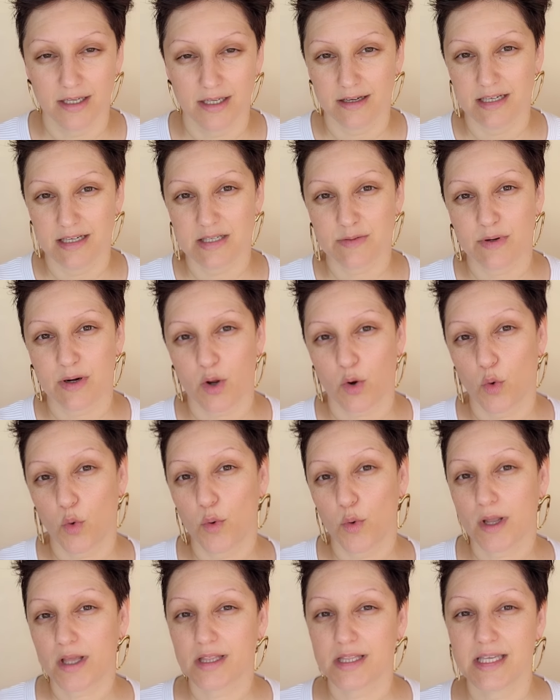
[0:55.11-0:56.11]
I just want to
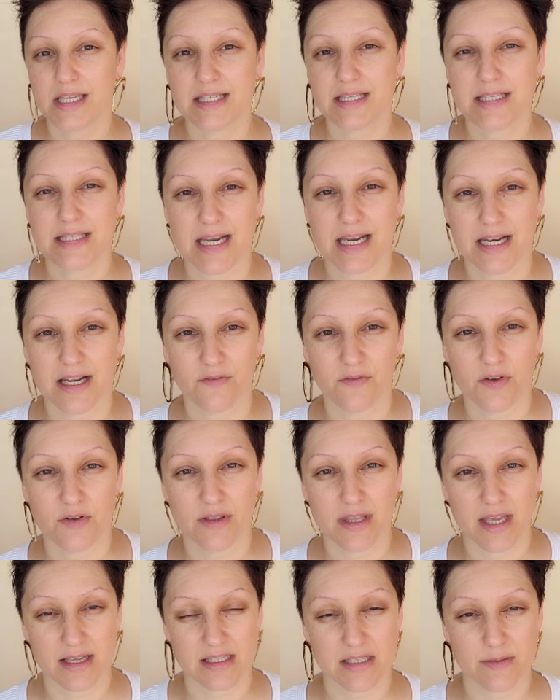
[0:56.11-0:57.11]
quickly state a few
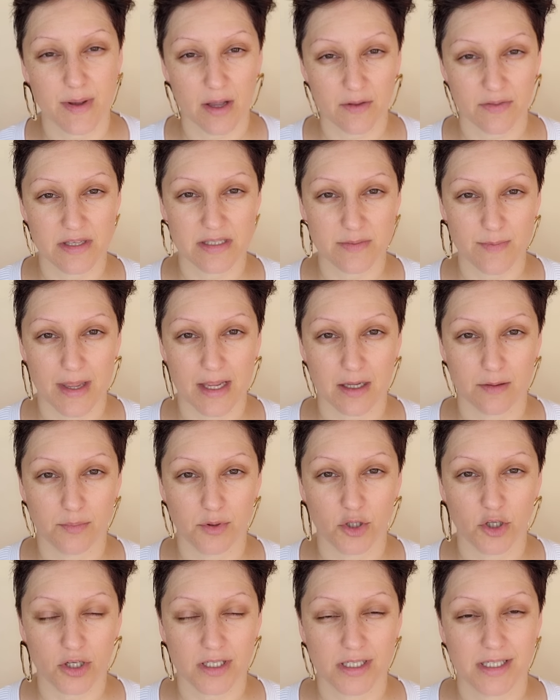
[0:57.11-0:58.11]
things about this makeup
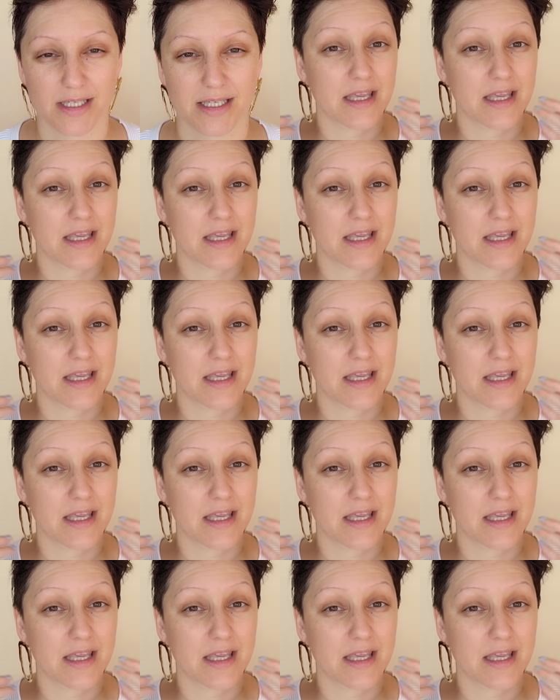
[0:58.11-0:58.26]
look.